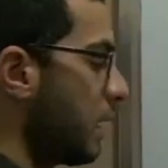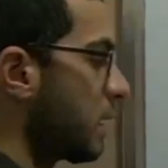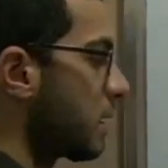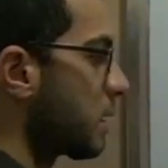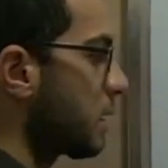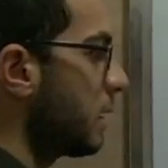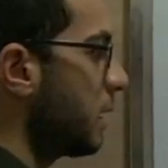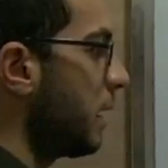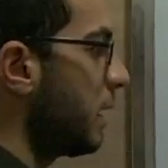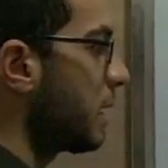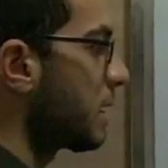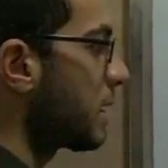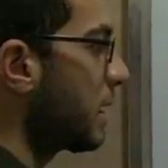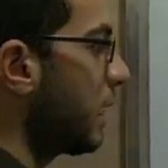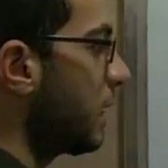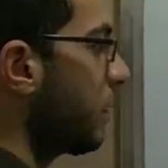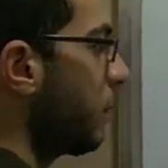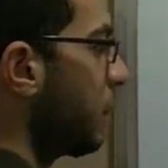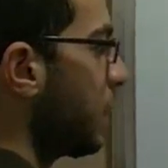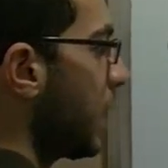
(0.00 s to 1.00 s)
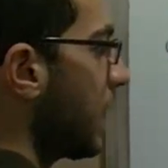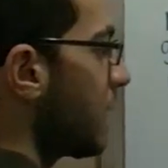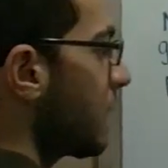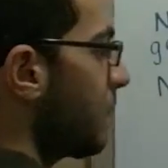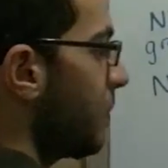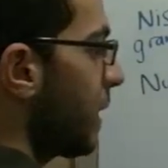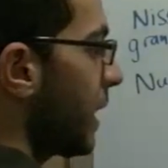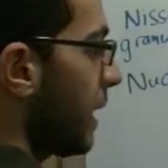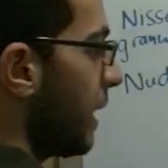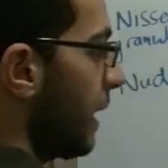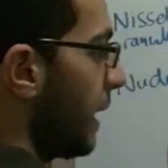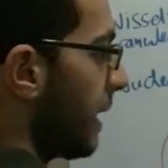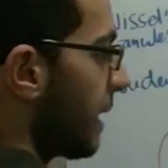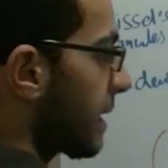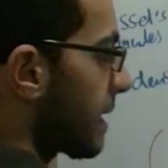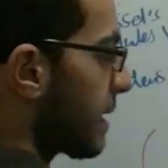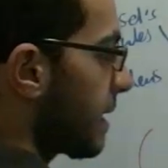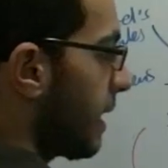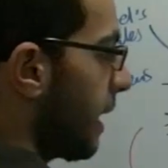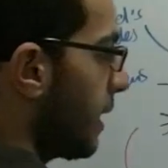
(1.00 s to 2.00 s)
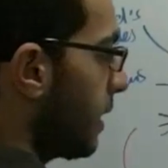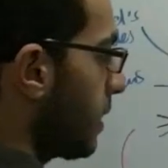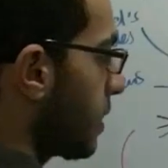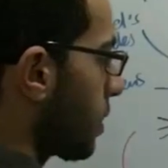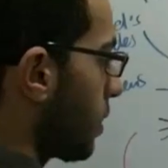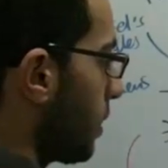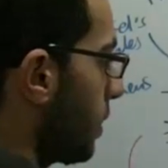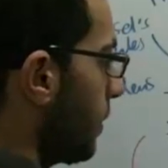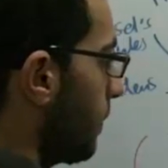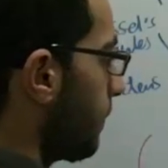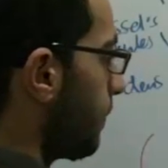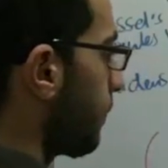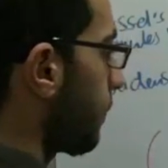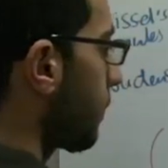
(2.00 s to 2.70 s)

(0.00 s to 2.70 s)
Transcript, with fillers: is a cytoplasmic extension